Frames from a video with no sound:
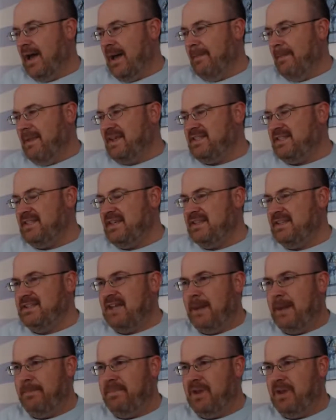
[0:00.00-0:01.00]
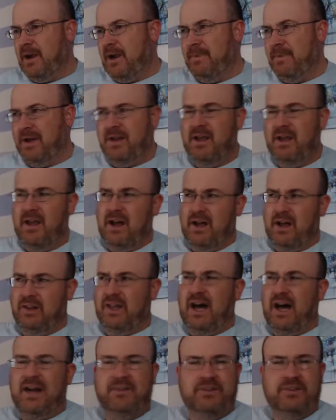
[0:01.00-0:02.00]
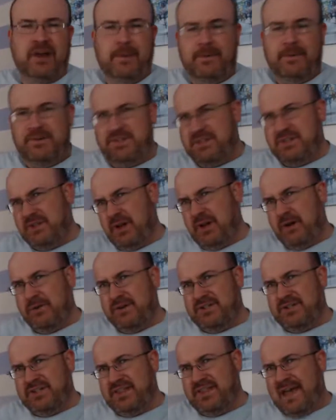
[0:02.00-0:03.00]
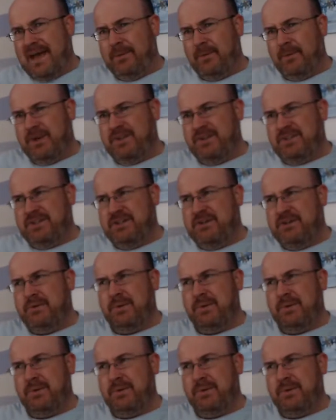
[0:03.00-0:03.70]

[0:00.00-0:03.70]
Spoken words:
mess things up there, but a lot of comers and goers in that one too,